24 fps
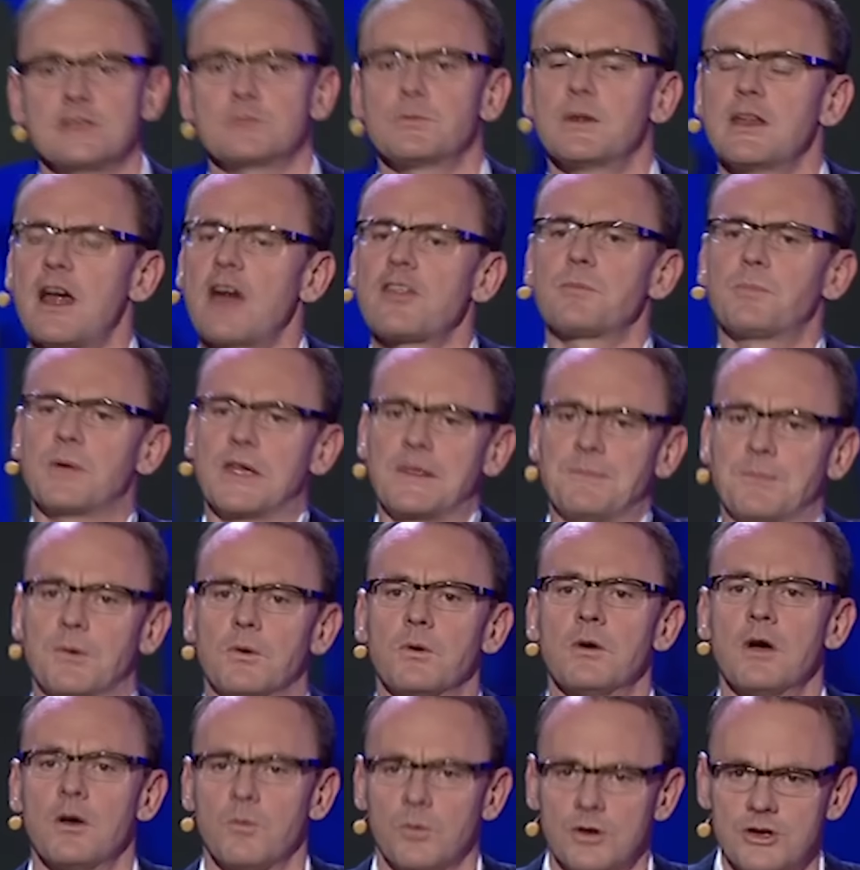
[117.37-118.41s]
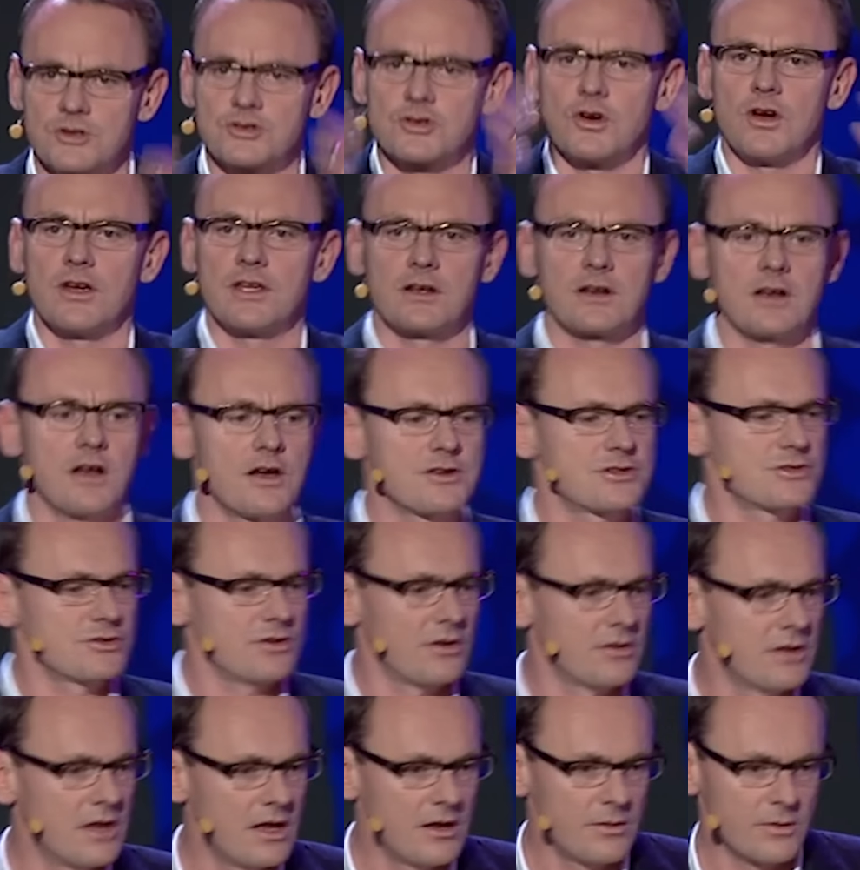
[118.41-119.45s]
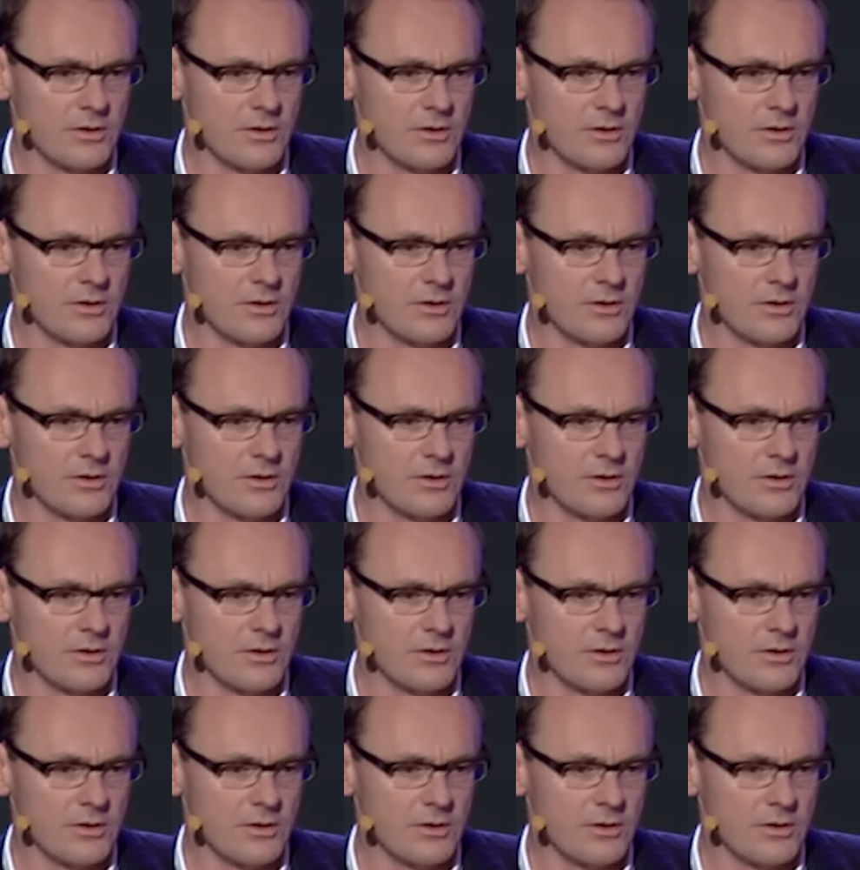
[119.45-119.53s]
when other people want to try your glasses on. We've